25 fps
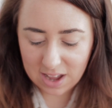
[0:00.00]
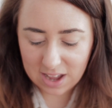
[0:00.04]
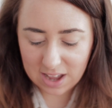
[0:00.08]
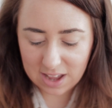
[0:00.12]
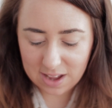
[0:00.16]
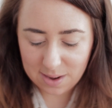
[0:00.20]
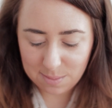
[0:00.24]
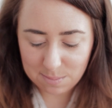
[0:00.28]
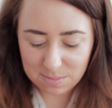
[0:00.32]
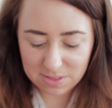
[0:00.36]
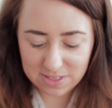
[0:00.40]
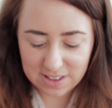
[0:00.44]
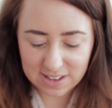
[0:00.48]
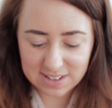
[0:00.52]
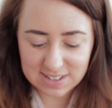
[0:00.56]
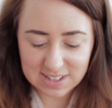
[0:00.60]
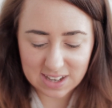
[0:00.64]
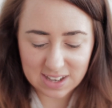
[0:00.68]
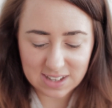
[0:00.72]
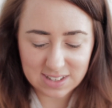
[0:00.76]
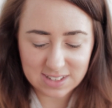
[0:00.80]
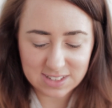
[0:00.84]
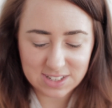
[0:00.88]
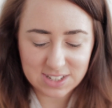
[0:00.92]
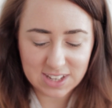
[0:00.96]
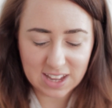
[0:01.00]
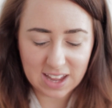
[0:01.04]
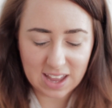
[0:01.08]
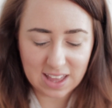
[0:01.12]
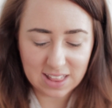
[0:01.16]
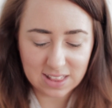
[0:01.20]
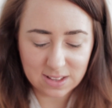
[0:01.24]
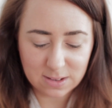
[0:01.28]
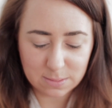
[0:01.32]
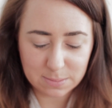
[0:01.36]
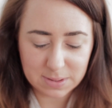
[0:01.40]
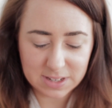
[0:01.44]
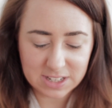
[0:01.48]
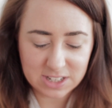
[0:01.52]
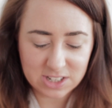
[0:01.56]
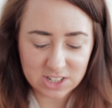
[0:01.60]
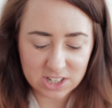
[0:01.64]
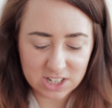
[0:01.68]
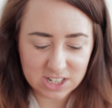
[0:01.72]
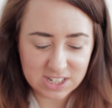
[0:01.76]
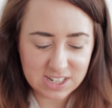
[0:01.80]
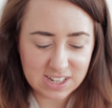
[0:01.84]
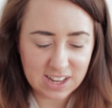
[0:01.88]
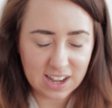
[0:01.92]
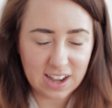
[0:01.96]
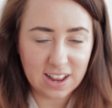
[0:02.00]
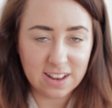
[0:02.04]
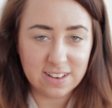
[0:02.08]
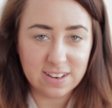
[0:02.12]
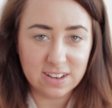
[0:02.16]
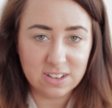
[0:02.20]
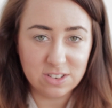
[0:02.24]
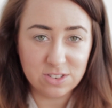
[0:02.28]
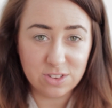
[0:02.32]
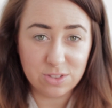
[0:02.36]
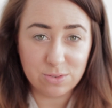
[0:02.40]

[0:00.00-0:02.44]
They tend to get a little bit dirty and I tend